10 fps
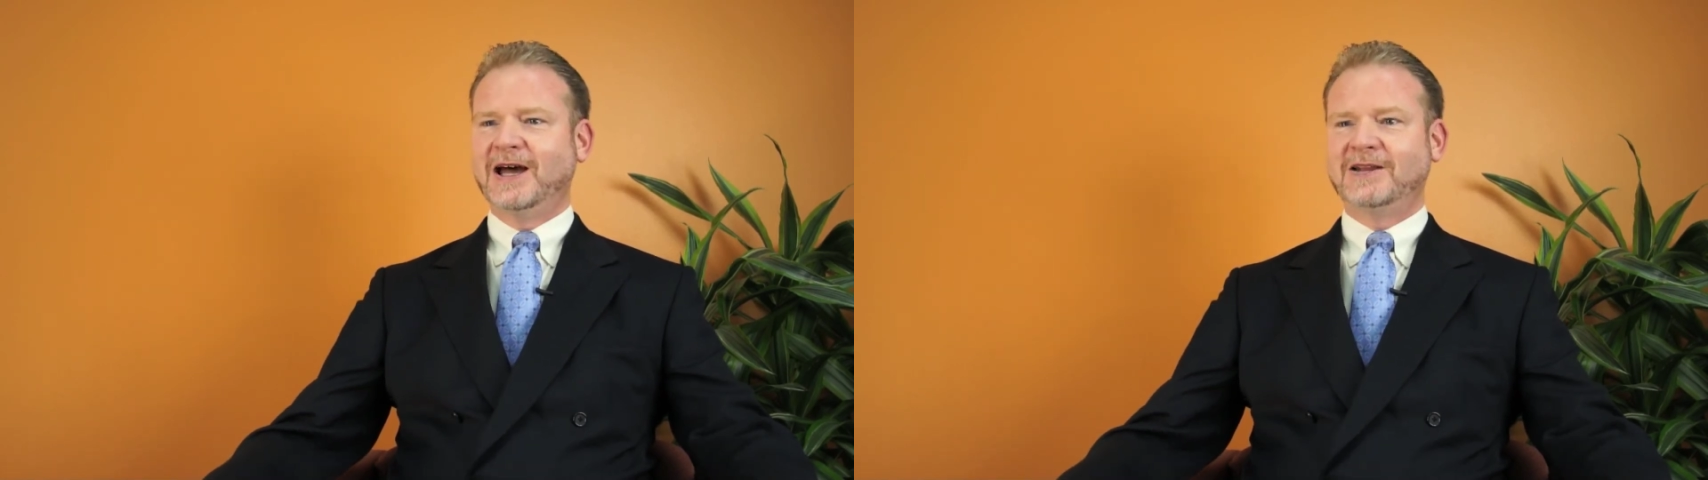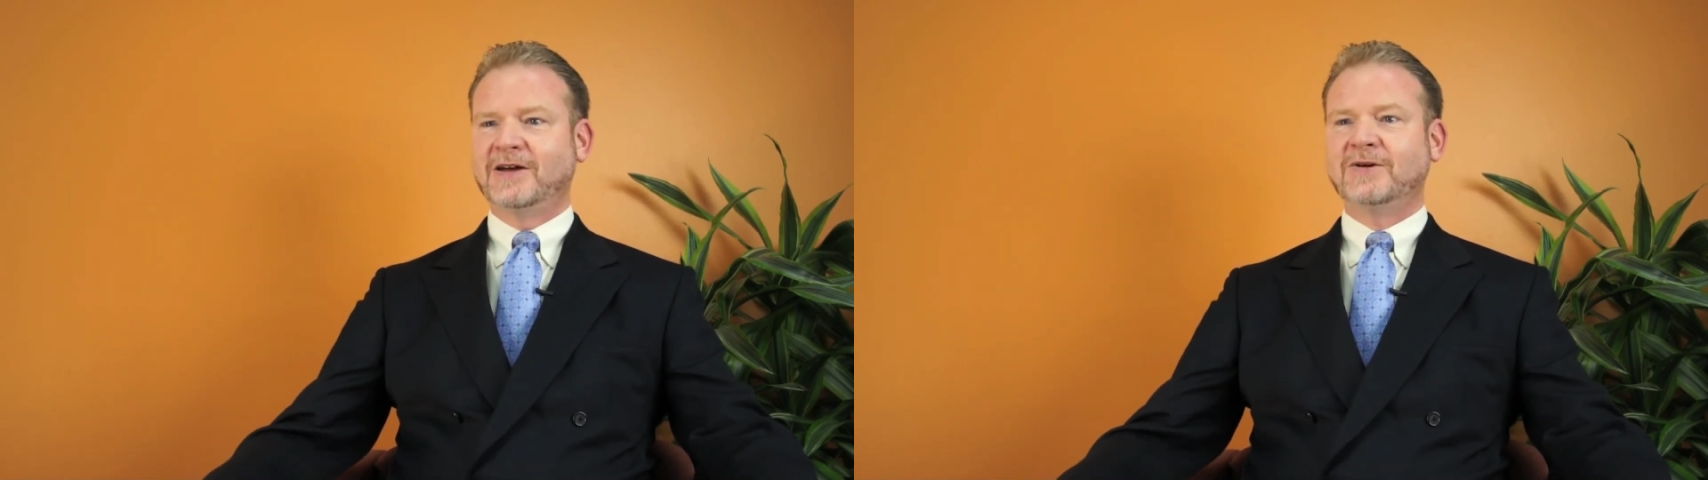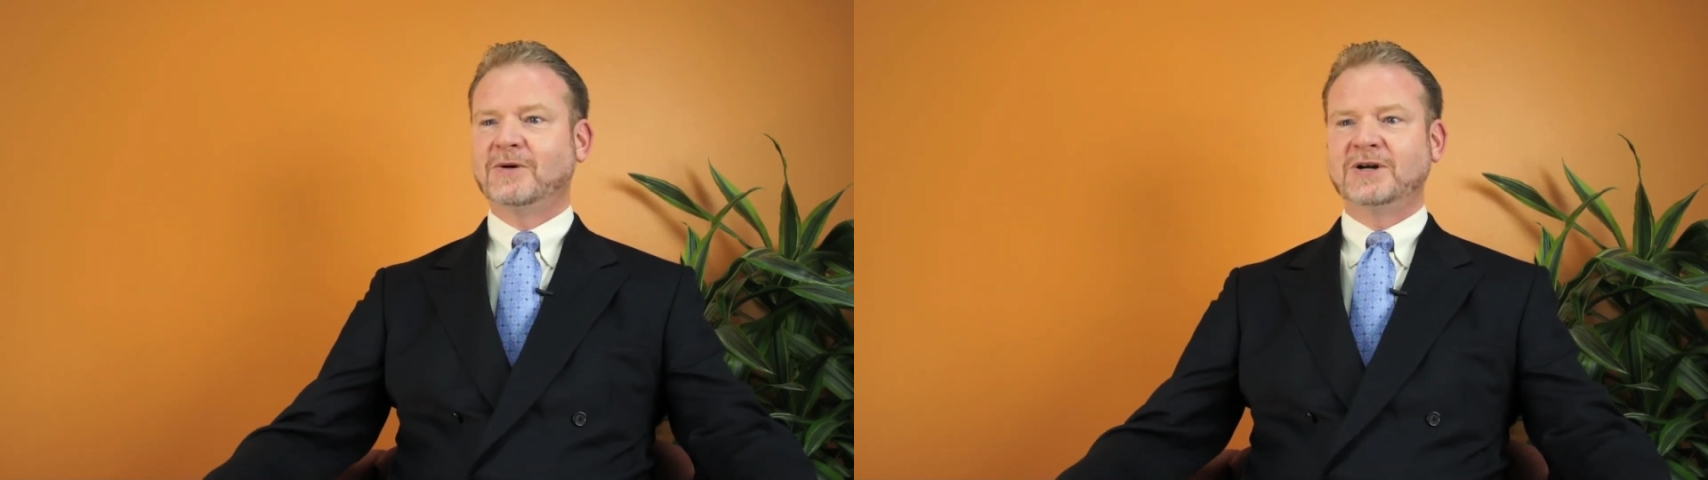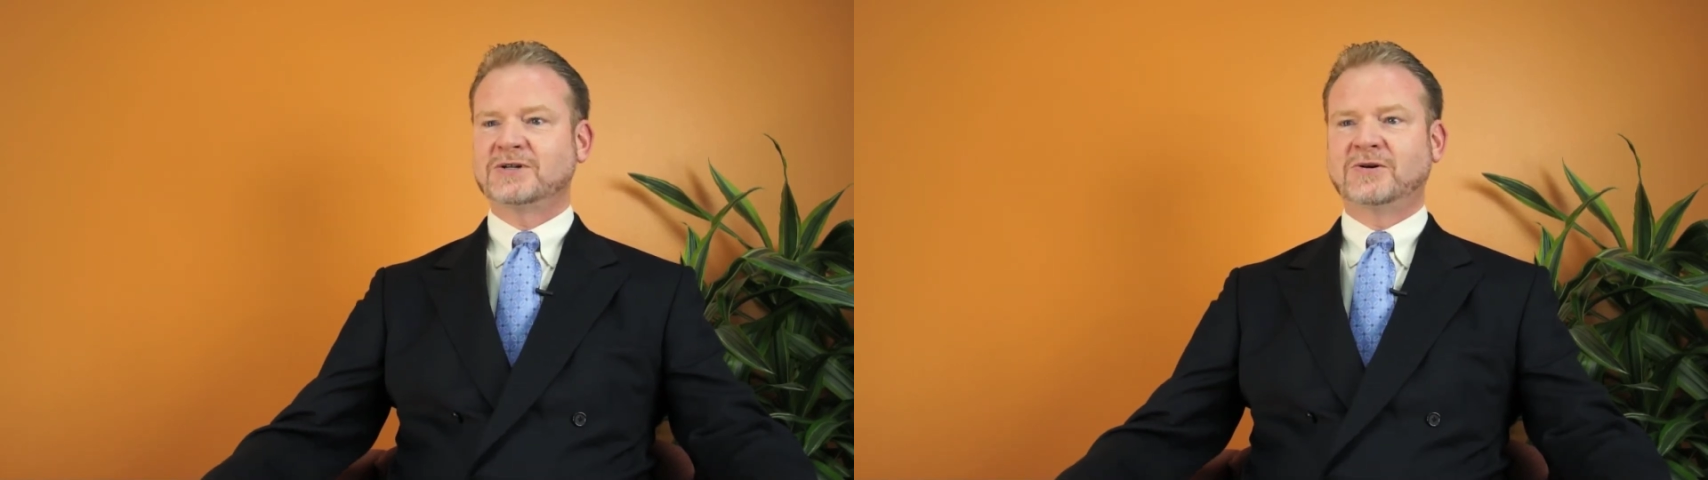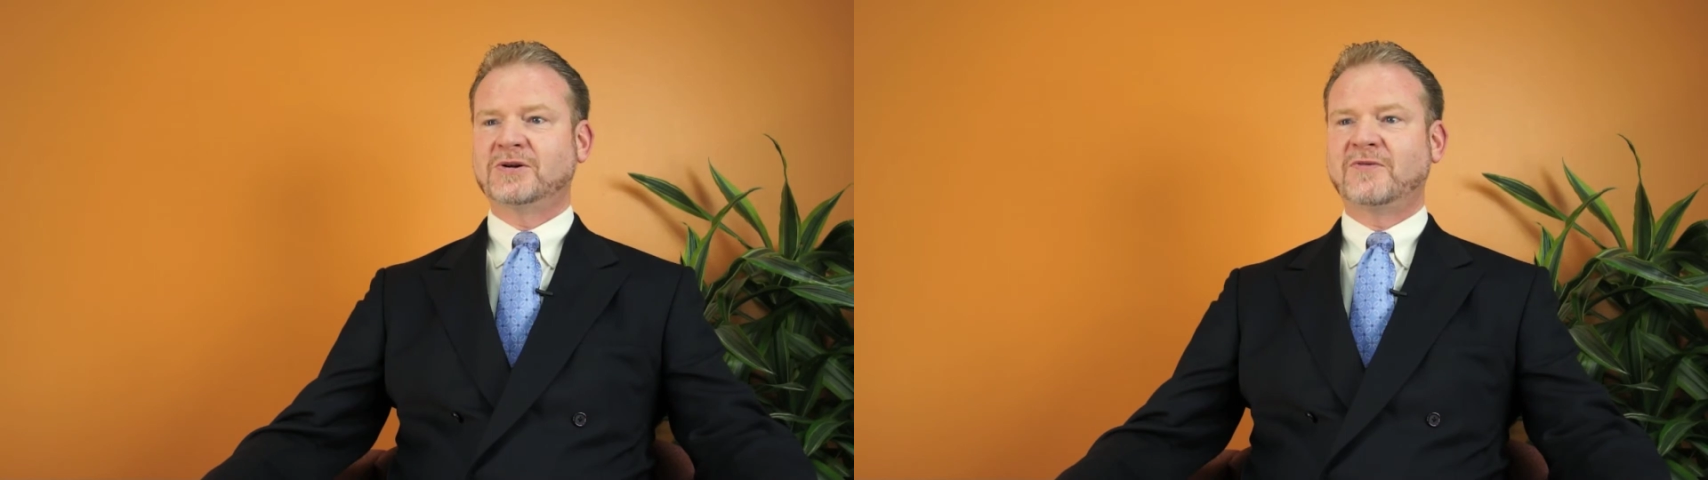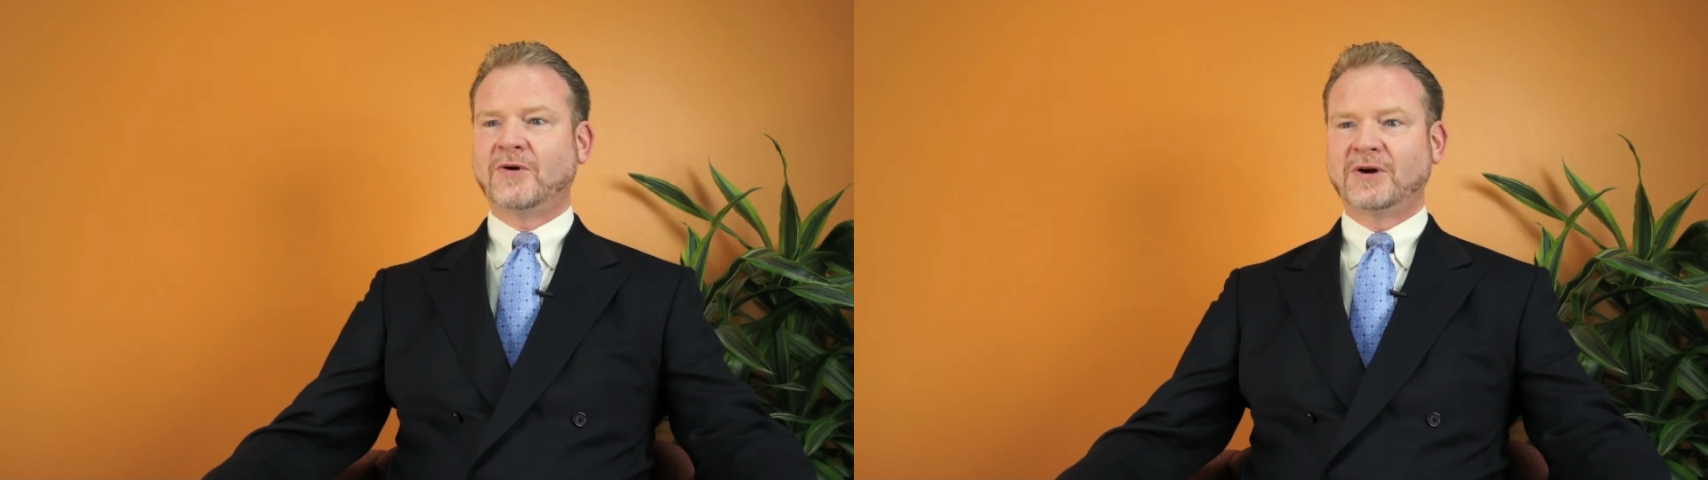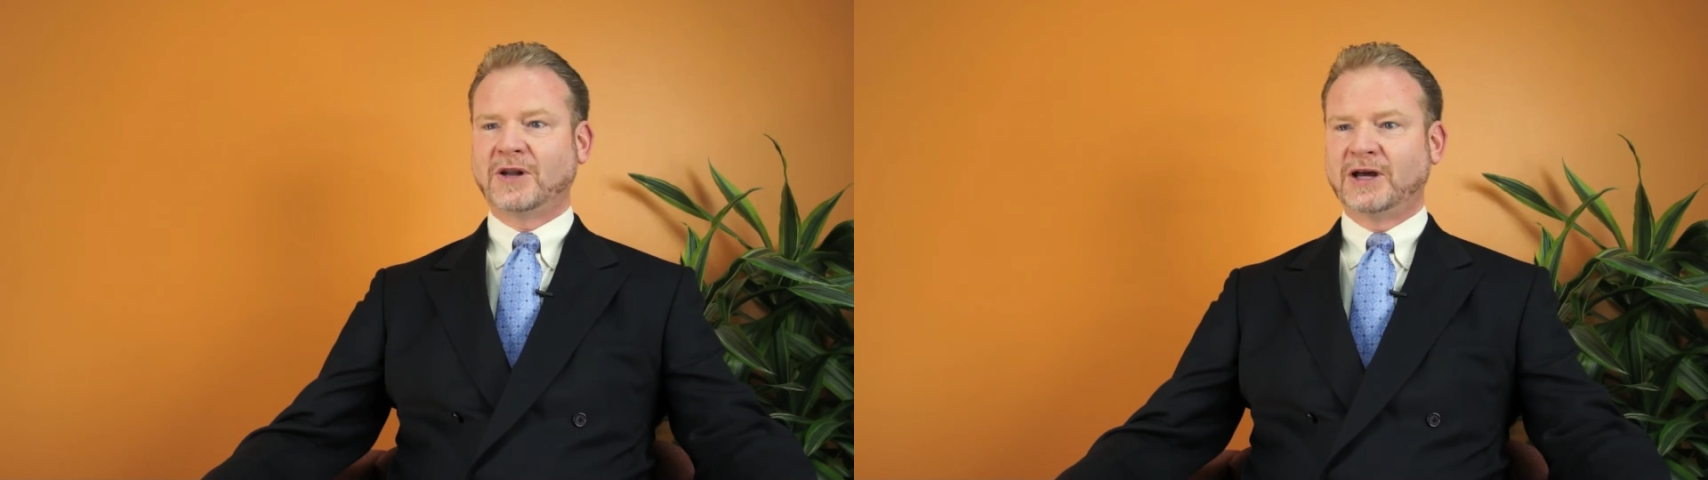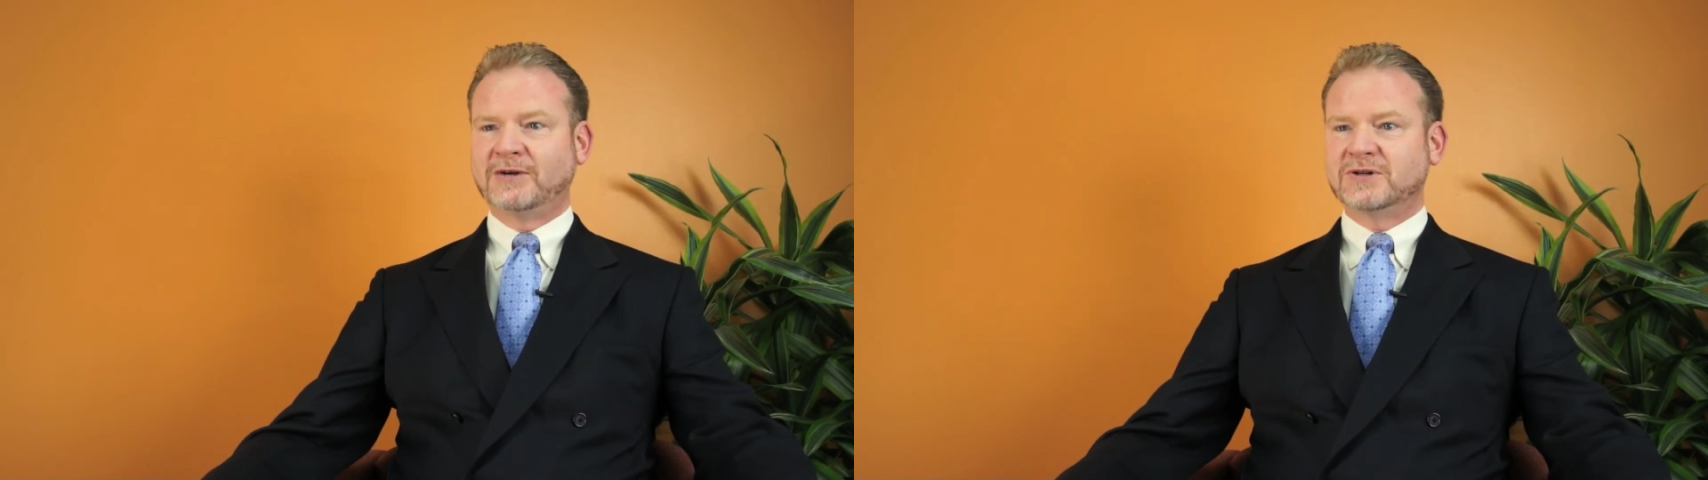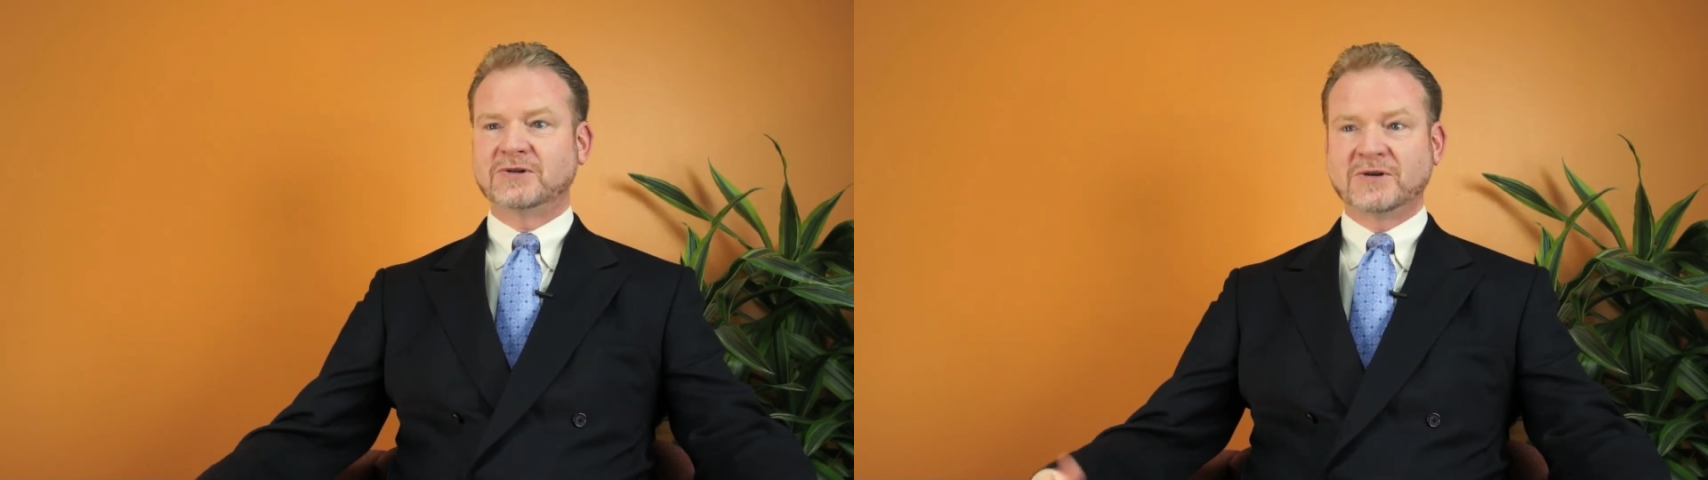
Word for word: And the other one is learn a foreign language,